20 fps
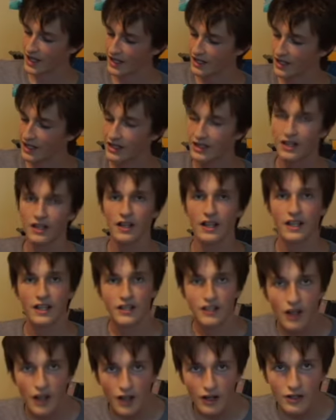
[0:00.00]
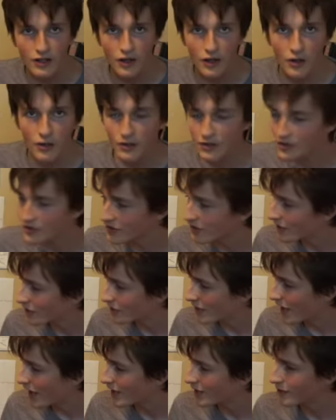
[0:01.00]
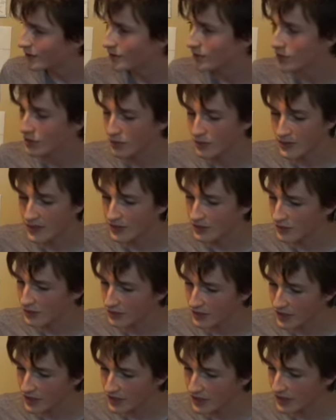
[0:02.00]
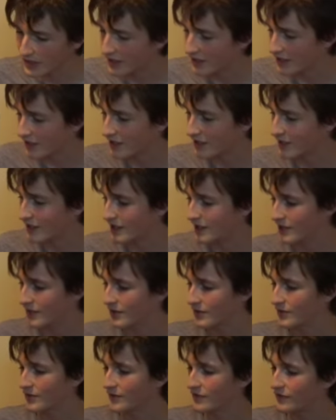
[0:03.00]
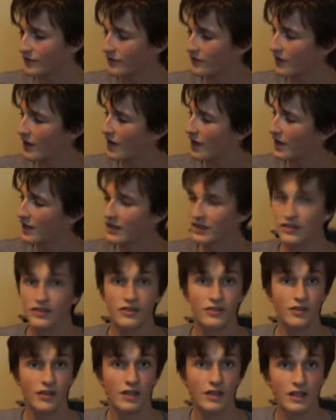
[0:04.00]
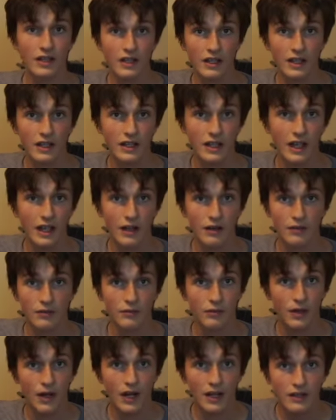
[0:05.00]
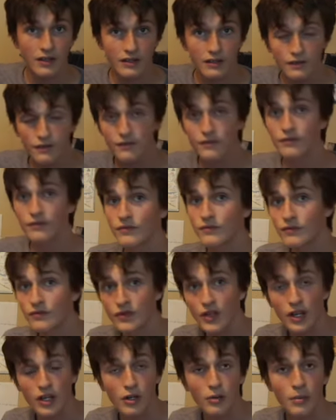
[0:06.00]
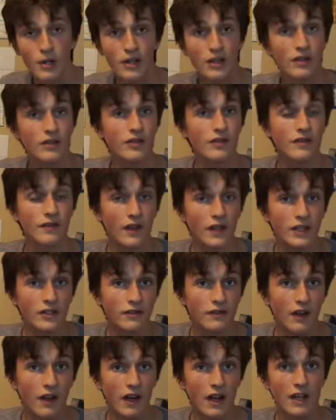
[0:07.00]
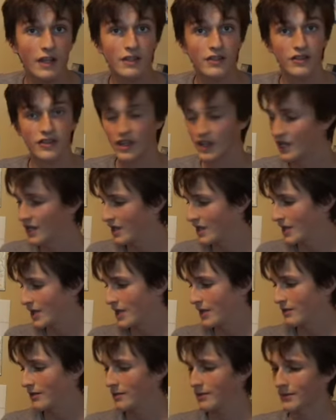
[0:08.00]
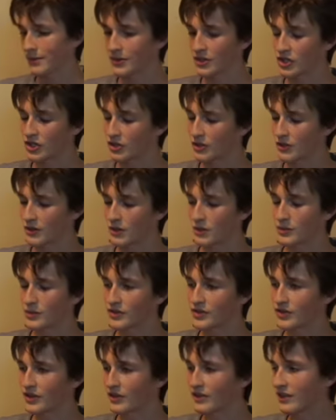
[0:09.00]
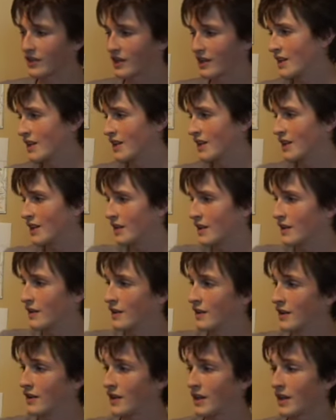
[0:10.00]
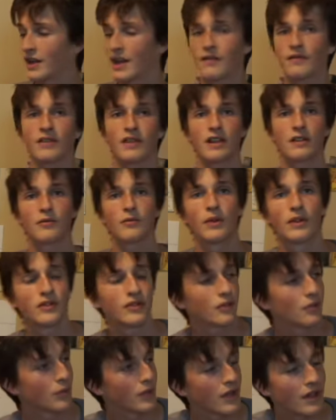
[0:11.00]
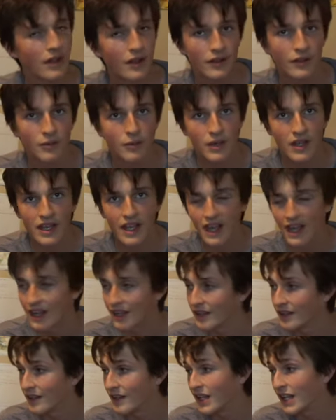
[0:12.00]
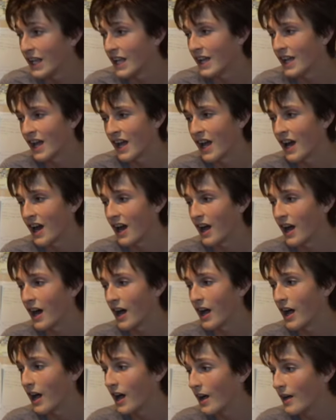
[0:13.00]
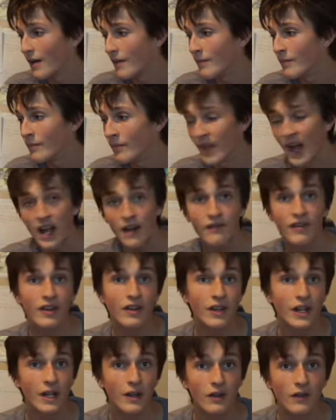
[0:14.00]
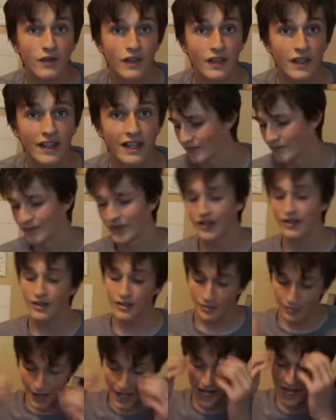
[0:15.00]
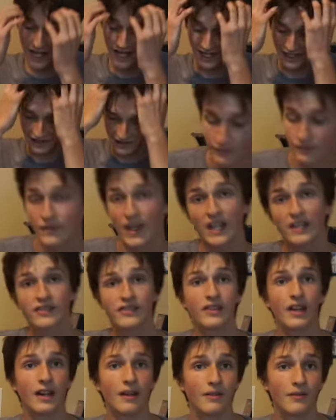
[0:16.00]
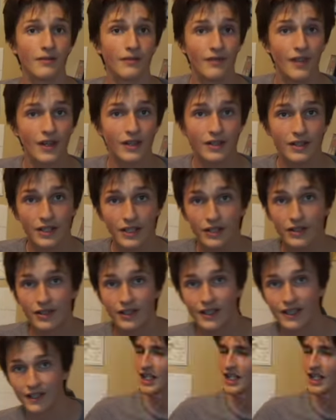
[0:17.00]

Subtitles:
get like a taco or something. I don't burrito thingy, fries, and yeah, where I live, Taco Bell has French fries. Maybe a churro or something. I'd have it like once a week on the weekend. Not very healthy. Very bad. That's not very good.